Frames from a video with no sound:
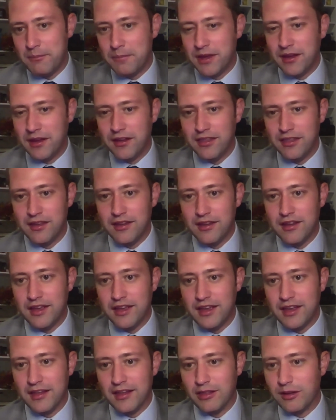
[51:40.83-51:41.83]
bill that
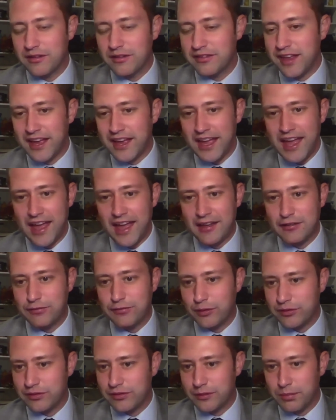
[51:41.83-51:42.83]
looks like it has
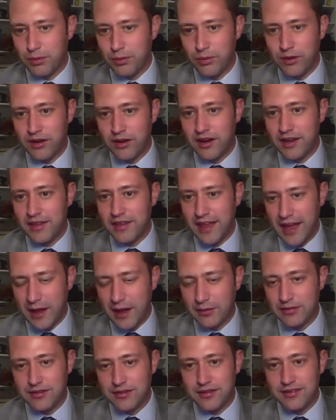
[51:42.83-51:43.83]
full support in the
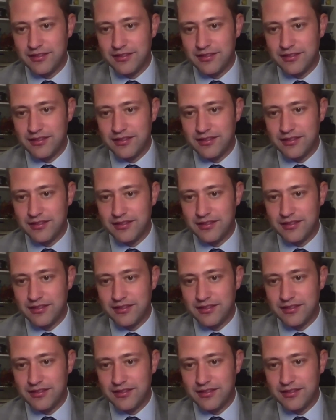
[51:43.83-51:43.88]
House